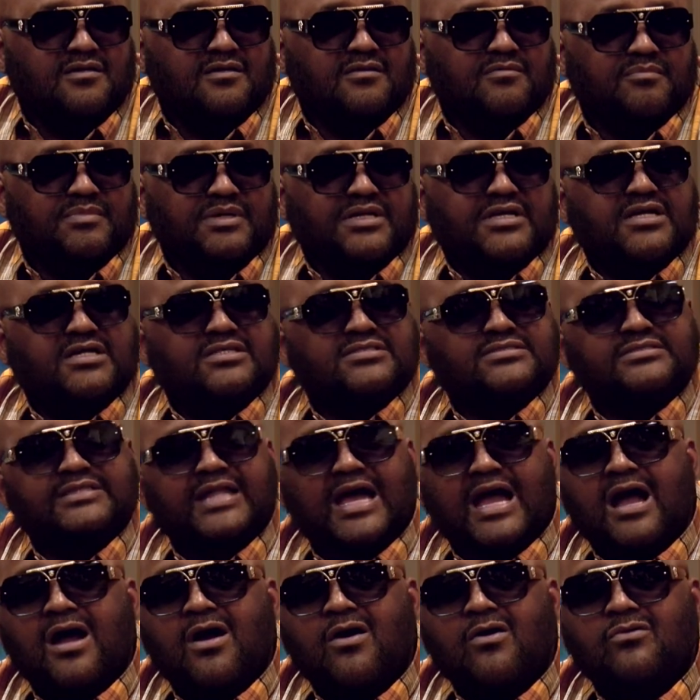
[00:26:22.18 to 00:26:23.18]
Because
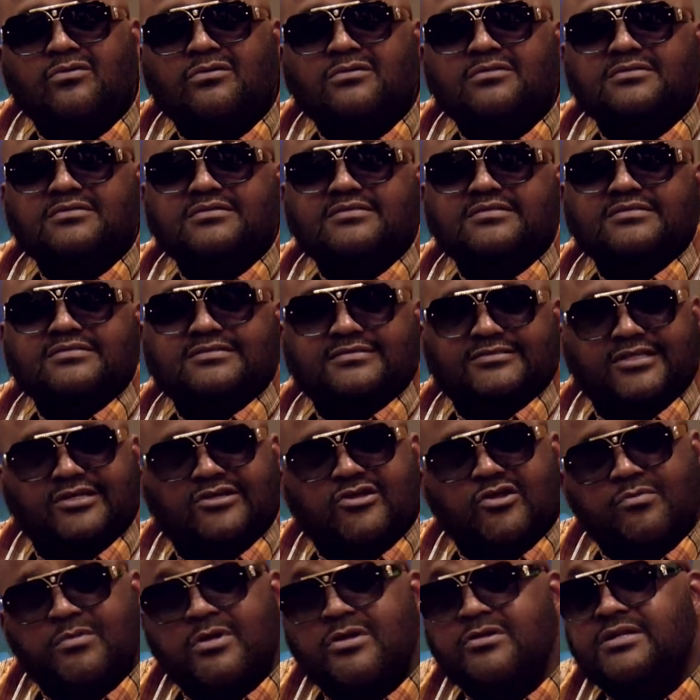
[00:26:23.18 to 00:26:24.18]
now the
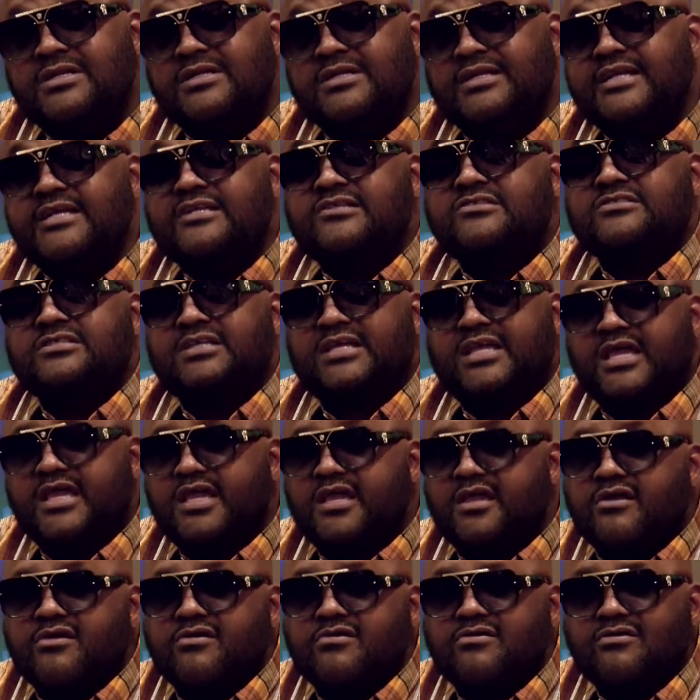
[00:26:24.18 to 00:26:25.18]
community leaders
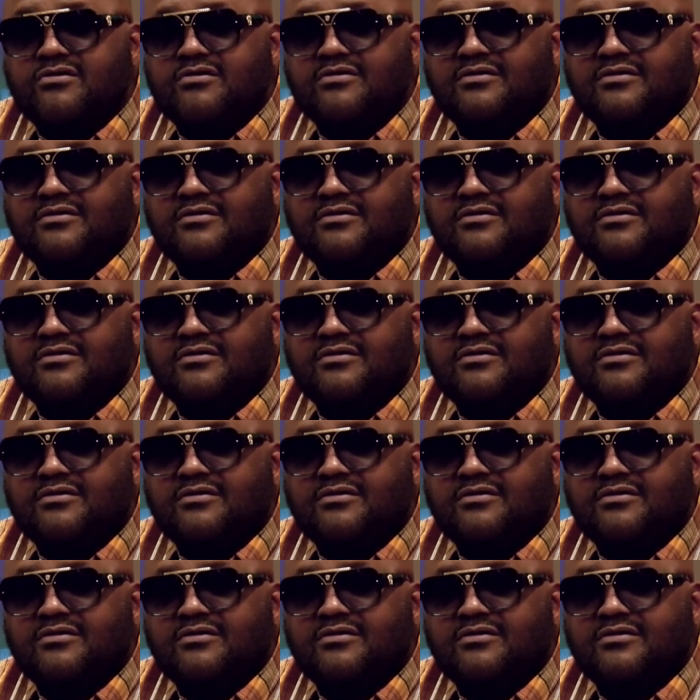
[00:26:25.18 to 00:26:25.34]
here,